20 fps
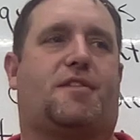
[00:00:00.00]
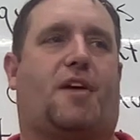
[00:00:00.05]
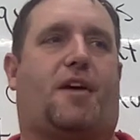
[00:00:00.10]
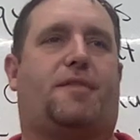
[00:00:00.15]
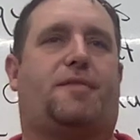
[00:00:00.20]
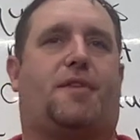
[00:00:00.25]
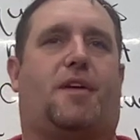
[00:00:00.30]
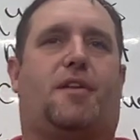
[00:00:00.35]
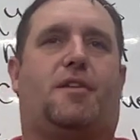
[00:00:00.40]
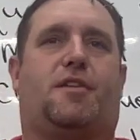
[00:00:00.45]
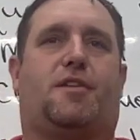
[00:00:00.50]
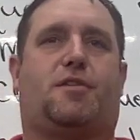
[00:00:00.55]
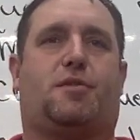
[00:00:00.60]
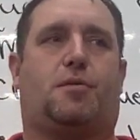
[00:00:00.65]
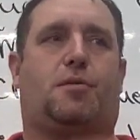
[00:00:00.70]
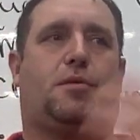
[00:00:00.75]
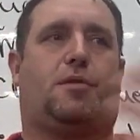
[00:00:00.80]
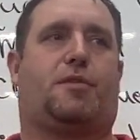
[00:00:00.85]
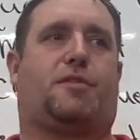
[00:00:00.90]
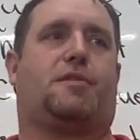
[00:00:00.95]
soft on the
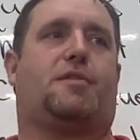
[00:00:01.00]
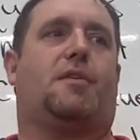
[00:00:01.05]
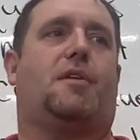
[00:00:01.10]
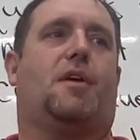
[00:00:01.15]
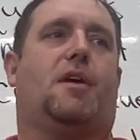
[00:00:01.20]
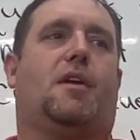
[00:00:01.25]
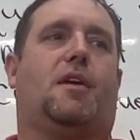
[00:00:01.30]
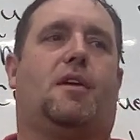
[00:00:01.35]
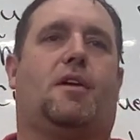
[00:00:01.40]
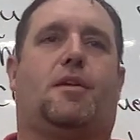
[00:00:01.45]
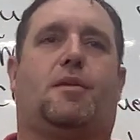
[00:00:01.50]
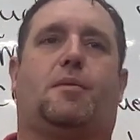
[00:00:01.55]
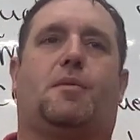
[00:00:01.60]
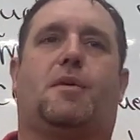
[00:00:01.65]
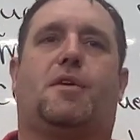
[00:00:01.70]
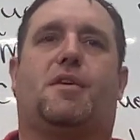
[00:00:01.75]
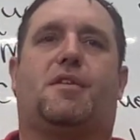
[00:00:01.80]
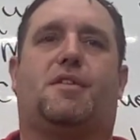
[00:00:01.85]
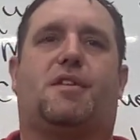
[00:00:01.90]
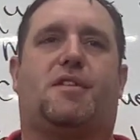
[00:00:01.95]
tools. In other
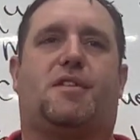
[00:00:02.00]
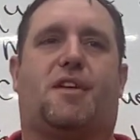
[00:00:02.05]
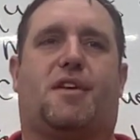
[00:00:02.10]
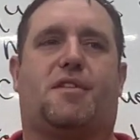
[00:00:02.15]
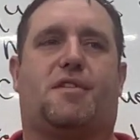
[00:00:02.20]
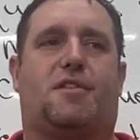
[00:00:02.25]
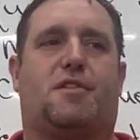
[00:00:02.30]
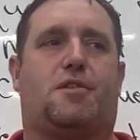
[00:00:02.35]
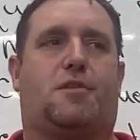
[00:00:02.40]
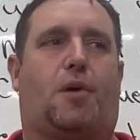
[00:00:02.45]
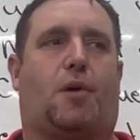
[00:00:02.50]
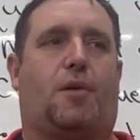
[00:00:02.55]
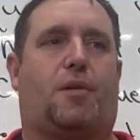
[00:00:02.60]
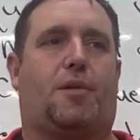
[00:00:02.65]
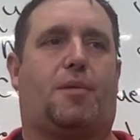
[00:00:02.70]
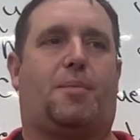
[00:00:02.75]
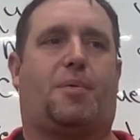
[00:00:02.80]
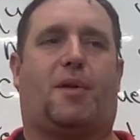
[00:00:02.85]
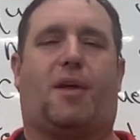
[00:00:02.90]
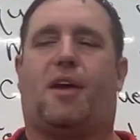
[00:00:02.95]
words, it doesn't dull
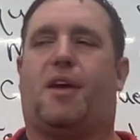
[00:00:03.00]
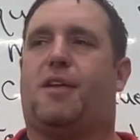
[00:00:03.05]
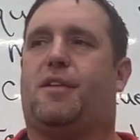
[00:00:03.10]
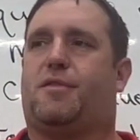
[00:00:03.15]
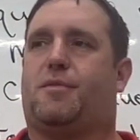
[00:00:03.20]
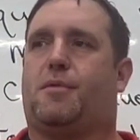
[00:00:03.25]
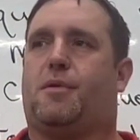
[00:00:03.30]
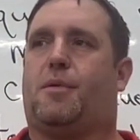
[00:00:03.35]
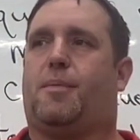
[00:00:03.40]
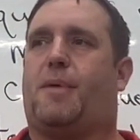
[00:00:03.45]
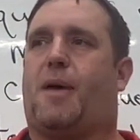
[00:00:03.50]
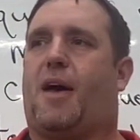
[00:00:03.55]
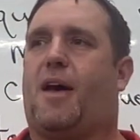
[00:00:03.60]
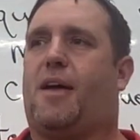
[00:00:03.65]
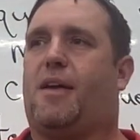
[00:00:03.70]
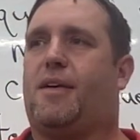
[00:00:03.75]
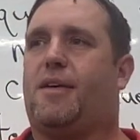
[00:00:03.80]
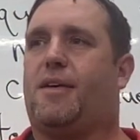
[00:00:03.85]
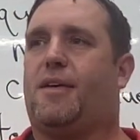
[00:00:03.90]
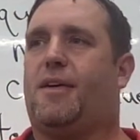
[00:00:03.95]
the blades real
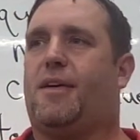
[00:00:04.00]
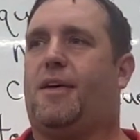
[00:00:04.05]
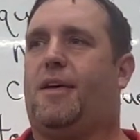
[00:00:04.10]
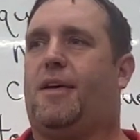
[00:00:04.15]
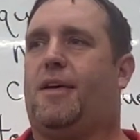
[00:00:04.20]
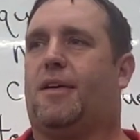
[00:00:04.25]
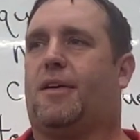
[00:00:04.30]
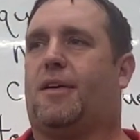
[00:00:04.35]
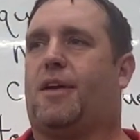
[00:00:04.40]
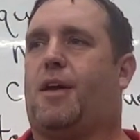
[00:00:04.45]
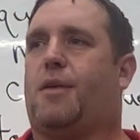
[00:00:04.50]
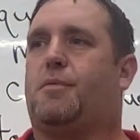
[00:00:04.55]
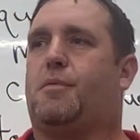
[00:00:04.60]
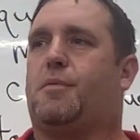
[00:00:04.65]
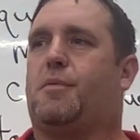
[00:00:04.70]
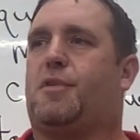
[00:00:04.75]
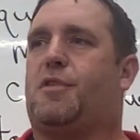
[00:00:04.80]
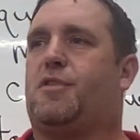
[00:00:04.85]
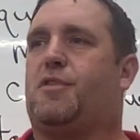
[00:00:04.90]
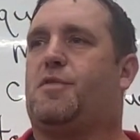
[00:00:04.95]
bad. Okay,
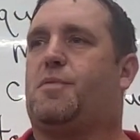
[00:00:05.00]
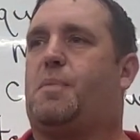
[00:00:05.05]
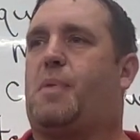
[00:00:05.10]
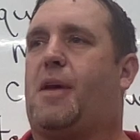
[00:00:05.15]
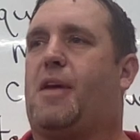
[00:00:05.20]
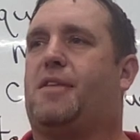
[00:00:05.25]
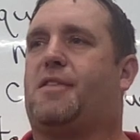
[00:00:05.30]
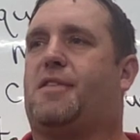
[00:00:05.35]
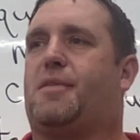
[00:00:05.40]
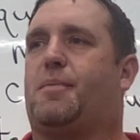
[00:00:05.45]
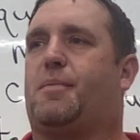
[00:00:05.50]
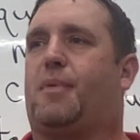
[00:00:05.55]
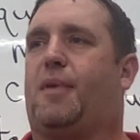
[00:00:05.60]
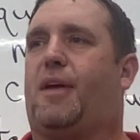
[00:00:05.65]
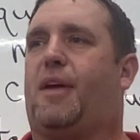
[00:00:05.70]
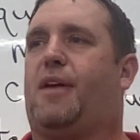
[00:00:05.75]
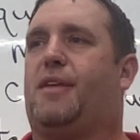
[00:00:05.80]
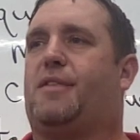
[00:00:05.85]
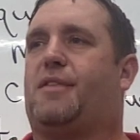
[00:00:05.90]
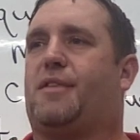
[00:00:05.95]
when we use bits and
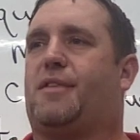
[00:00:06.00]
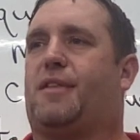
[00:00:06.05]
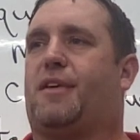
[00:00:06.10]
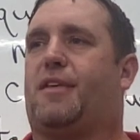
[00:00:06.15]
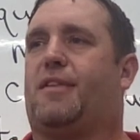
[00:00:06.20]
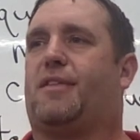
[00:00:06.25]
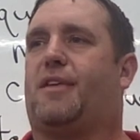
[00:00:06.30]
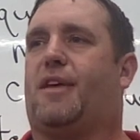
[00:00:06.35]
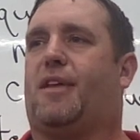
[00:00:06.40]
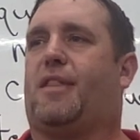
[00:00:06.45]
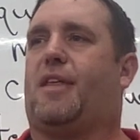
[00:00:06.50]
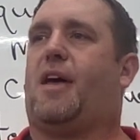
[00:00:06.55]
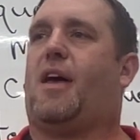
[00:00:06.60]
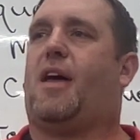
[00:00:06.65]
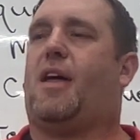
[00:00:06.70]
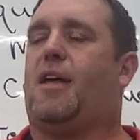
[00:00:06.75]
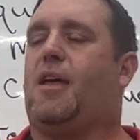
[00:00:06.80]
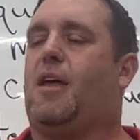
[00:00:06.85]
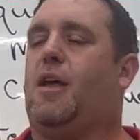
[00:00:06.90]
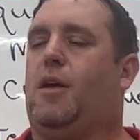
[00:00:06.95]
blades and things like
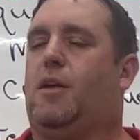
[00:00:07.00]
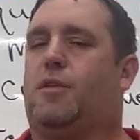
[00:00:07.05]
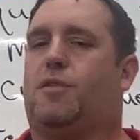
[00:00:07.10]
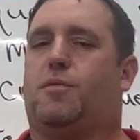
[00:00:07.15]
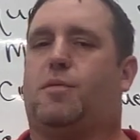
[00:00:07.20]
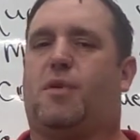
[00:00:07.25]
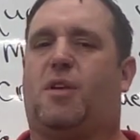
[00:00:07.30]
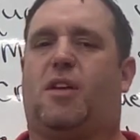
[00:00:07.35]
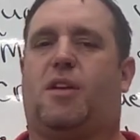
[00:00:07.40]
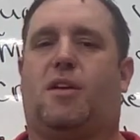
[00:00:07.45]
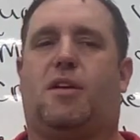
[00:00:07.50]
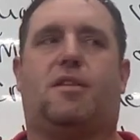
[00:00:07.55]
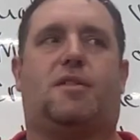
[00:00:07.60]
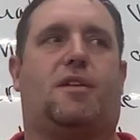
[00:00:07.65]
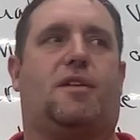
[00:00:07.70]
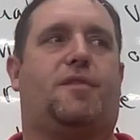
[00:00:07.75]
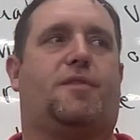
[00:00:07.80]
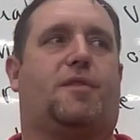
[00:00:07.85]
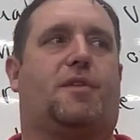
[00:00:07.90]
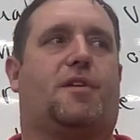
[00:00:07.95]
that, it's really
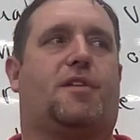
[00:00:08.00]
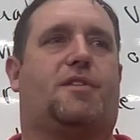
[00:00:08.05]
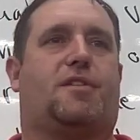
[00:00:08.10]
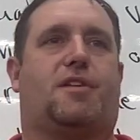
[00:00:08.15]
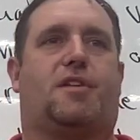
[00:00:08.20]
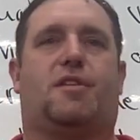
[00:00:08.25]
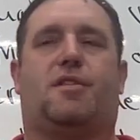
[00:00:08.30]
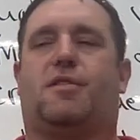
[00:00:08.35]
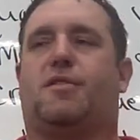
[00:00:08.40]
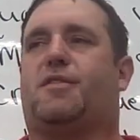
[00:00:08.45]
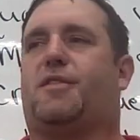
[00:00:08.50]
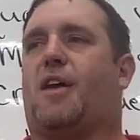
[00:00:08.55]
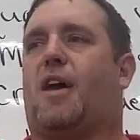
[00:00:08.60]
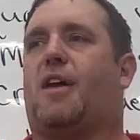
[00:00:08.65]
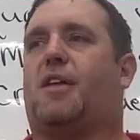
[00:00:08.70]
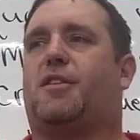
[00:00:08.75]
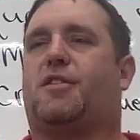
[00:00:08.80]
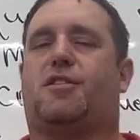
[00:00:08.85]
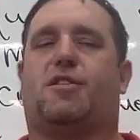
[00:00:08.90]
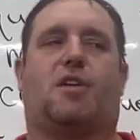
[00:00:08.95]
easy for us to use
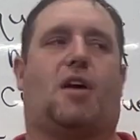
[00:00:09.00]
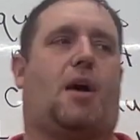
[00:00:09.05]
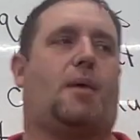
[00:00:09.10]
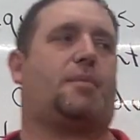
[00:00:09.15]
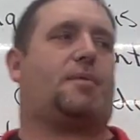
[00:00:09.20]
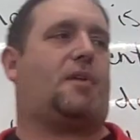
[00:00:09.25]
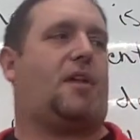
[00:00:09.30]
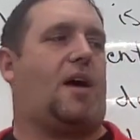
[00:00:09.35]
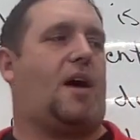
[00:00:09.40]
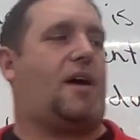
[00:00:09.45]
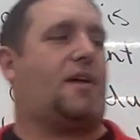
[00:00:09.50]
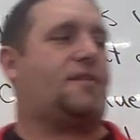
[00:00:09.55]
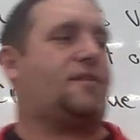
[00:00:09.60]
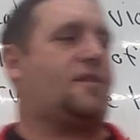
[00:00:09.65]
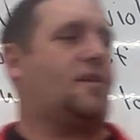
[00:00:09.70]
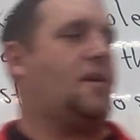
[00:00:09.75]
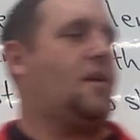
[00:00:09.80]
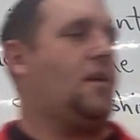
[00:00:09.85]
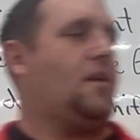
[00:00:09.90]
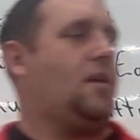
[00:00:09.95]
that in shop
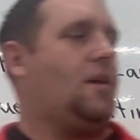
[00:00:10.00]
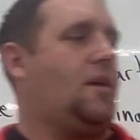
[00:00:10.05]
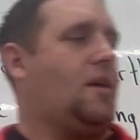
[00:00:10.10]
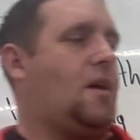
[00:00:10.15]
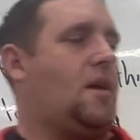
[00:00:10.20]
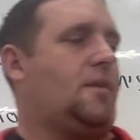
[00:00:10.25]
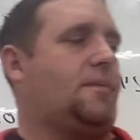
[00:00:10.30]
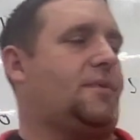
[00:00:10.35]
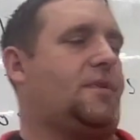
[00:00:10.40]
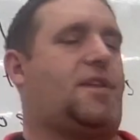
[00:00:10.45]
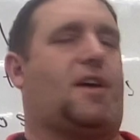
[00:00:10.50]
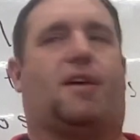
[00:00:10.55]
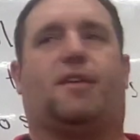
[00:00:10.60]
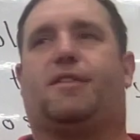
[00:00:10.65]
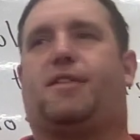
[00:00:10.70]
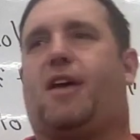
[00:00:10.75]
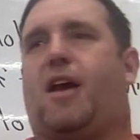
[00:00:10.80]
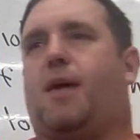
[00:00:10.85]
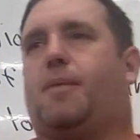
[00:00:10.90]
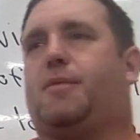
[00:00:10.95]
class
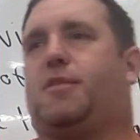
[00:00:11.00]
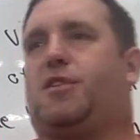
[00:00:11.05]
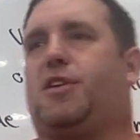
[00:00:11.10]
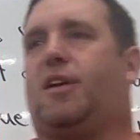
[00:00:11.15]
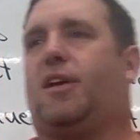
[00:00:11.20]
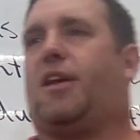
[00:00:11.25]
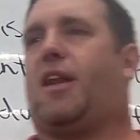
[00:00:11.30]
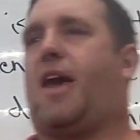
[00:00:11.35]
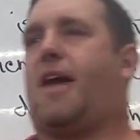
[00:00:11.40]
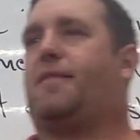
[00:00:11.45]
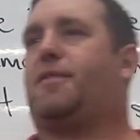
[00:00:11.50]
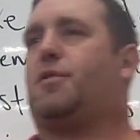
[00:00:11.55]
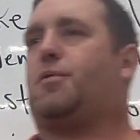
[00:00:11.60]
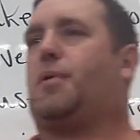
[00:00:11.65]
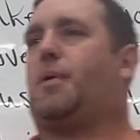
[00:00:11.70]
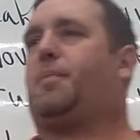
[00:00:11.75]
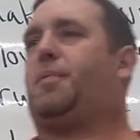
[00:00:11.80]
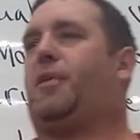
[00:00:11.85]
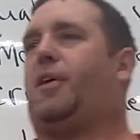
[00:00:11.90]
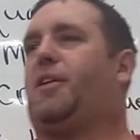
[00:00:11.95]
without damaging and having to
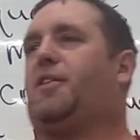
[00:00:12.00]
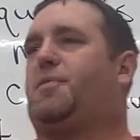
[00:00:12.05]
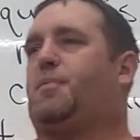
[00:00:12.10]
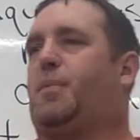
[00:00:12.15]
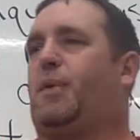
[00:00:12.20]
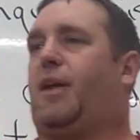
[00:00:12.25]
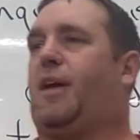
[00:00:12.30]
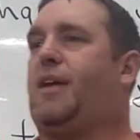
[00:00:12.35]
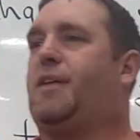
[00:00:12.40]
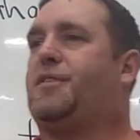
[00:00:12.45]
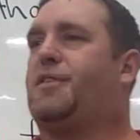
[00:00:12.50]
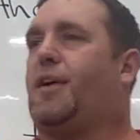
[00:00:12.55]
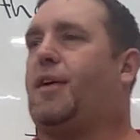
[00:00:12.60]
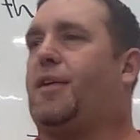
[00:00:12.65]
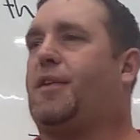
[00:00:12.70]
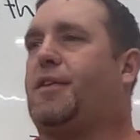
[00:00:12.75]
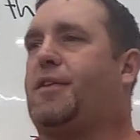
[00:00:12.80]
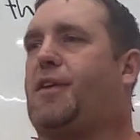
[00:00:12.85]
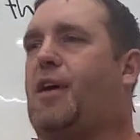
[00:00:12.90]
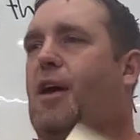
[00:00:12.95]
replace blades all
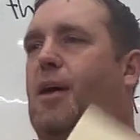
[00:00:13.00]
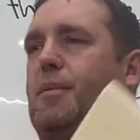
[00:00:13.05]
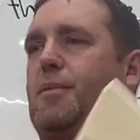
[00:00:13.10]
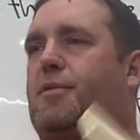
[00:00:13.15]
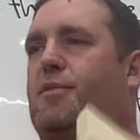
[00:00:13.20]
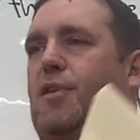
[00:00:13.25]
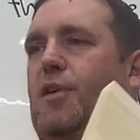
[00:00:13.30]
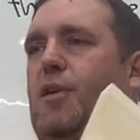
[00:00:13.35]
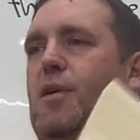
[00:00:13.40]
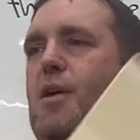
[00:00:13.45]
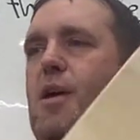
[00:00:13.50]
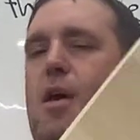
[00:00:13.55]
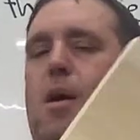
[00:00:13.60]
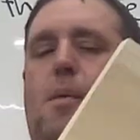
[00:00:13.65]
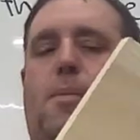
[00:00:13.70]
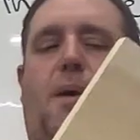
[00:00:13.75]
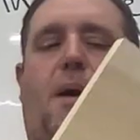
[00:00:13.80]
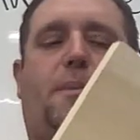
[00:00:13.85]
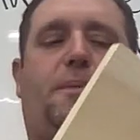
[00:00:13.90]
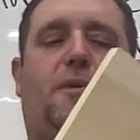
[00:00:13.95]
the time. So
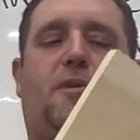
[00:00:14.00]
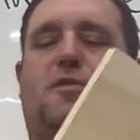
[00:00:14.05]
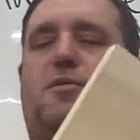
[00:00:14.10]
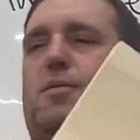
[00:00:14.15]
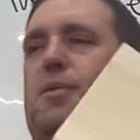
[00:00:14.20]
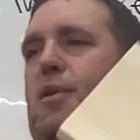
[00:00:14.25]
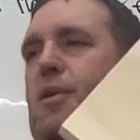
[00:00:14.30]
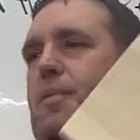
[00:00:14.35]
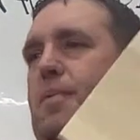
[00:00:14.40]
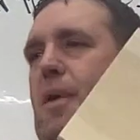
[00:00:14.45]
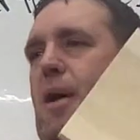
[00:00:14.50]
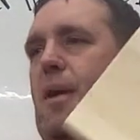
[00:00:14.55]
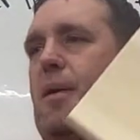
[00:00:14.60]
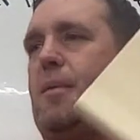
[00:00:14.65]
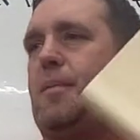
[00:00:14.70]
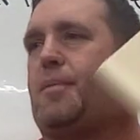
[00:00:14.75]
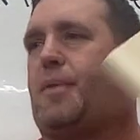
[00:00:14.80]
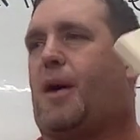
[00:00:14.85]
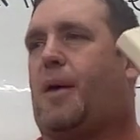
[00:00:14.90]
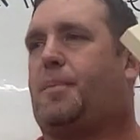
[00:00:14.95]
poplar is really
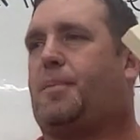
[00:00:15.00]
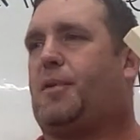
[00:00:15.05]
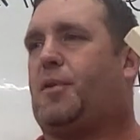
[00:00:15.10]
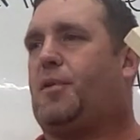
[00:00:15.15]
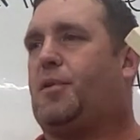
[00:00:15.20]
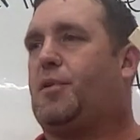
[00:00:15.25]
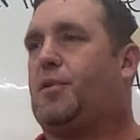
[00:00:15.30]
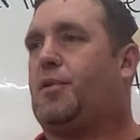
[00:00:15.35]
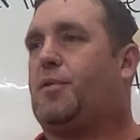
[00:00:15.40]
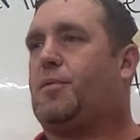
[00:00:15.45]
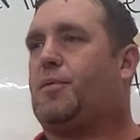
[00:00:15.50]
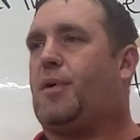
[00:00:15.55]
popular